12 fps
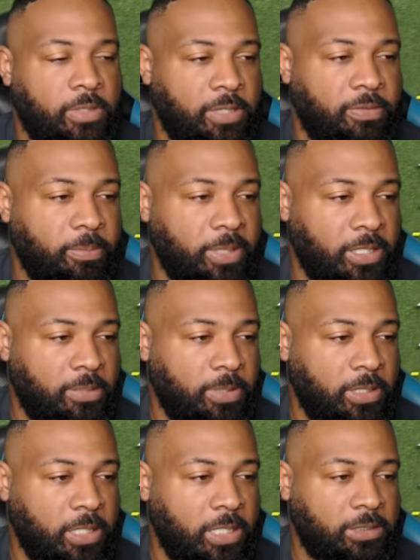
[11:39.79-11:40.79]
If I'm being
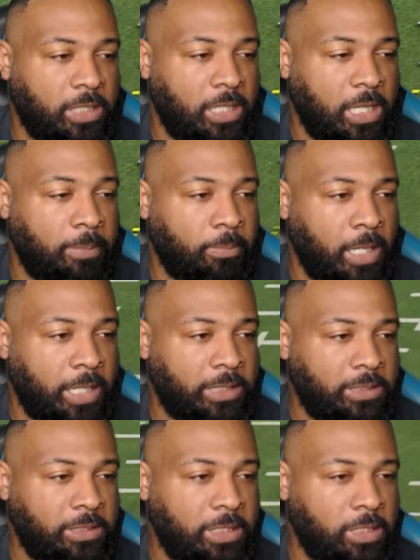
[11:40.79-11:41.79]
completely honest, I, I
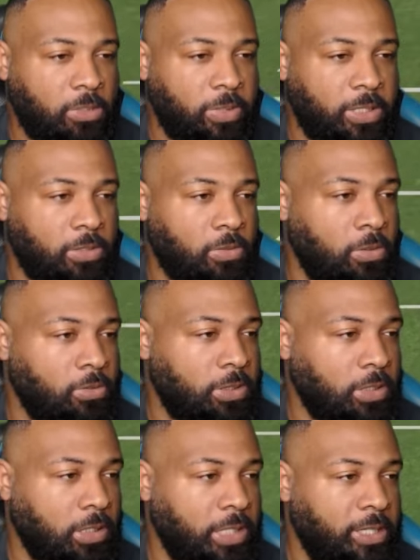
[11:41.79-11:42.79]
can see a quick throw
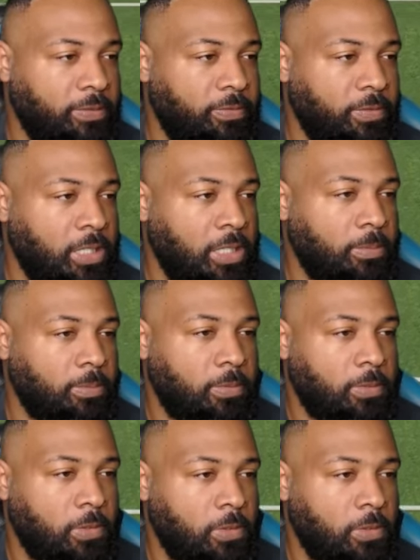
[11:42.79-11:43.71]
to the left. Not.